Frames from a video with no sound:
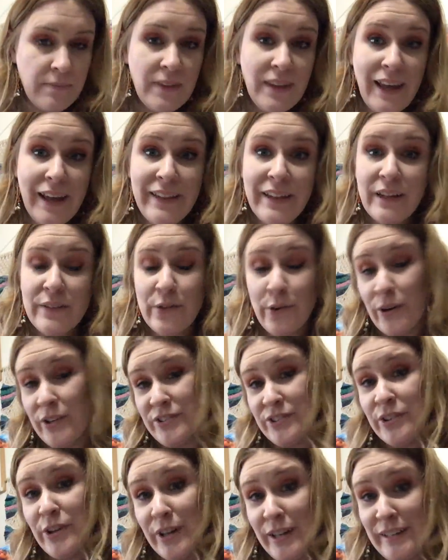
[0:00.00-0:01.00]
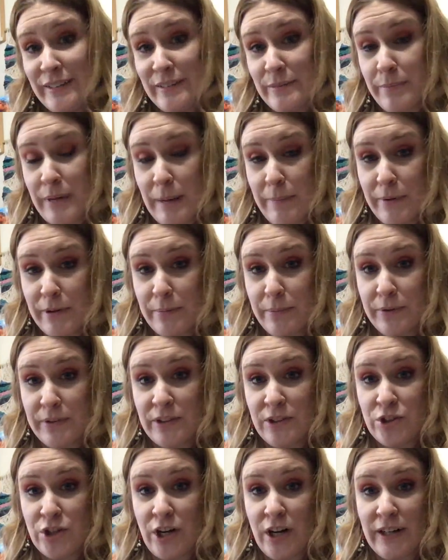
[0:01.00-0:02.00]
And then of course you're going to need some paper to put
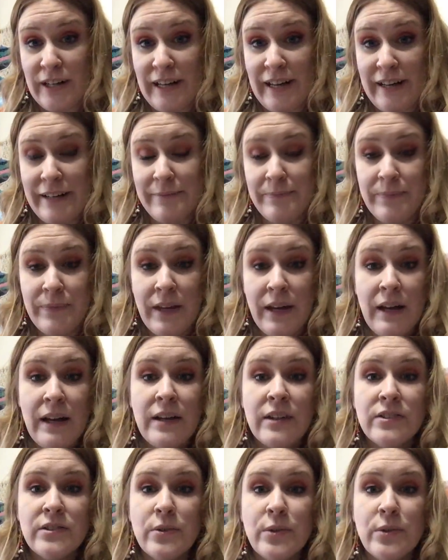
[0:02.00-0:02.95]
the chalk on. So